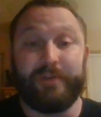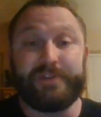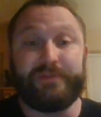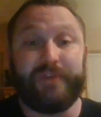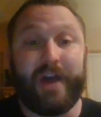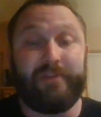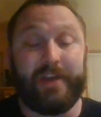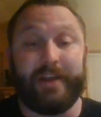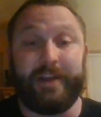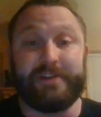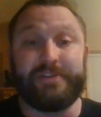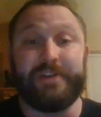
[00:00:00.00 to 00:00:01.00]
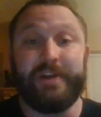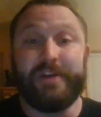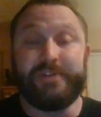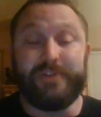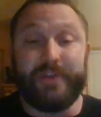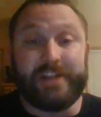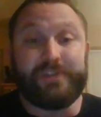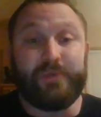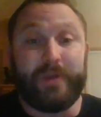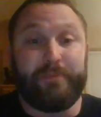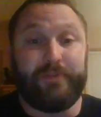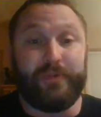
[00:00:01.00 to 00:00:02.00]
first five innings. So that's
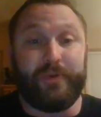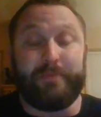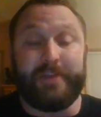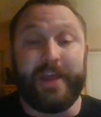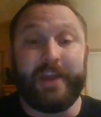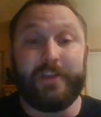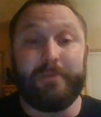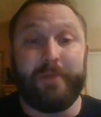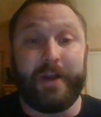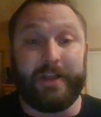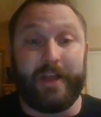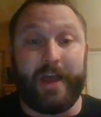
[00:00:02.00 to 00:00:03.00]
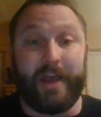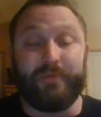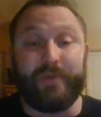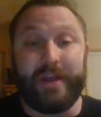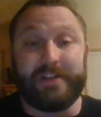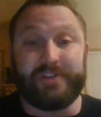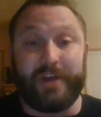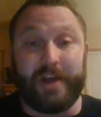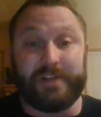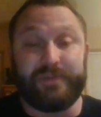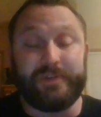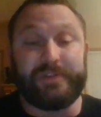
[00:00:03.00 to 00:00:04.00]
what I'm doing. I'm taking the money line, Red
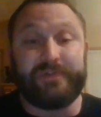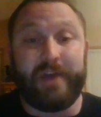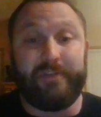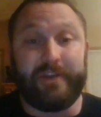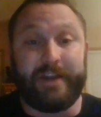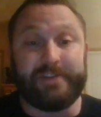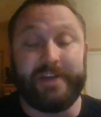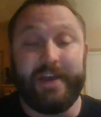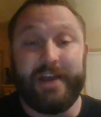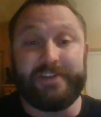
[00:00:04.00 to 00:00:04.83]
Sox, first five innings.